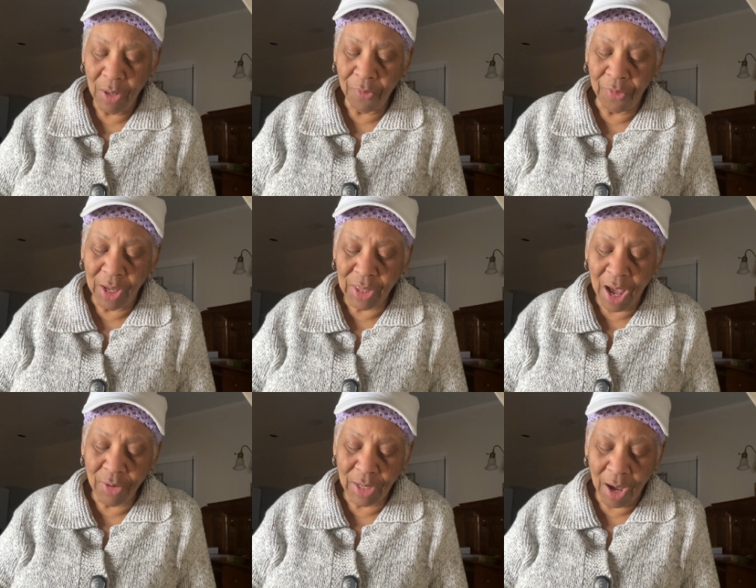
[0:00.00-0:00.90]
Fear
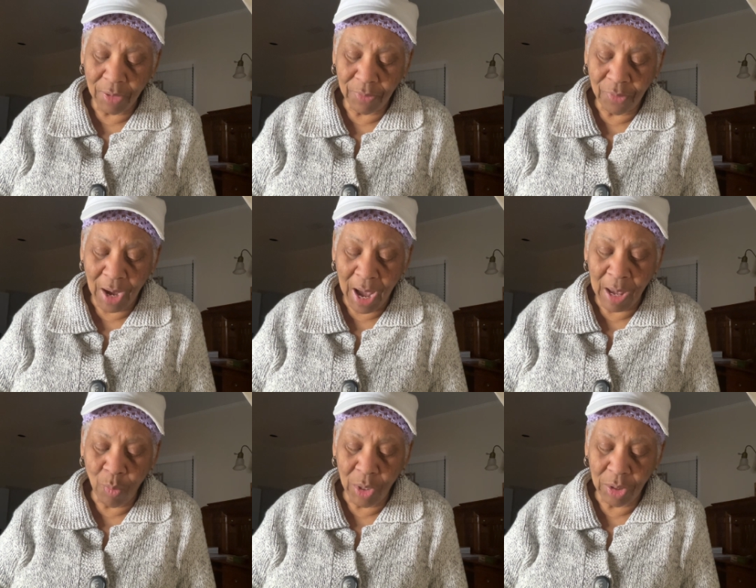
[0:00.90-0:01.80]
thou not, for I
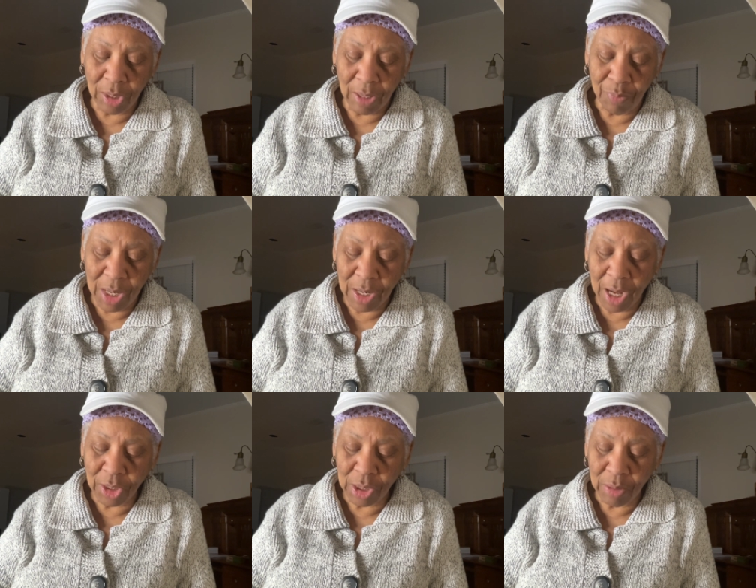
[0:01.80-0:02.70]
am with thee. Be
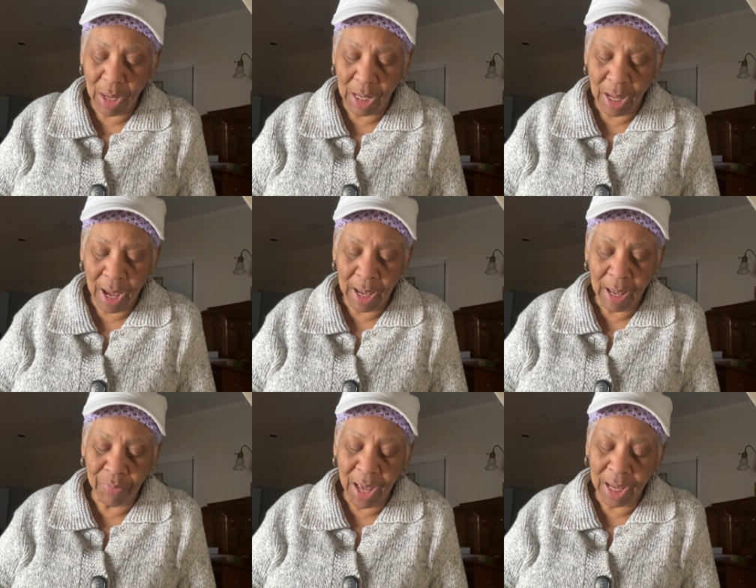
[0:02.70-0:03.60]
not dismayed. I
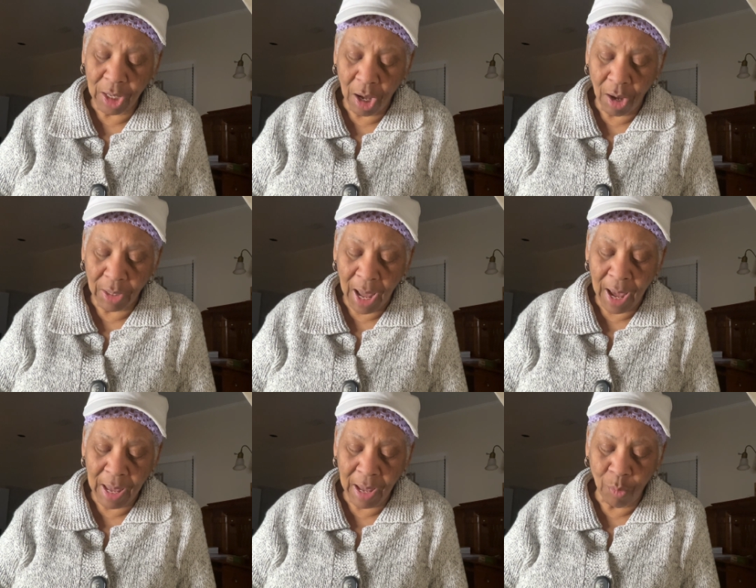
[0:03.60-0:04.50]
am thy God.
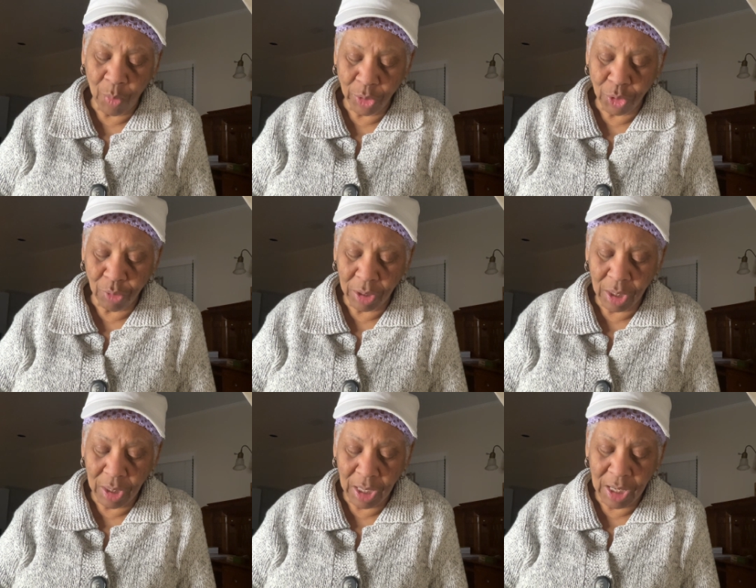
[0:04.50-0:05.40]
I will
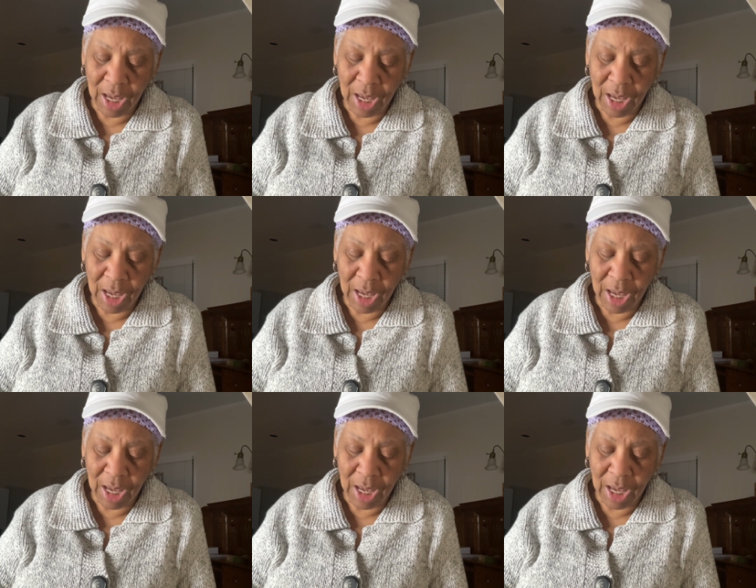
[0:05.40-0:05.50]
strengthen thee.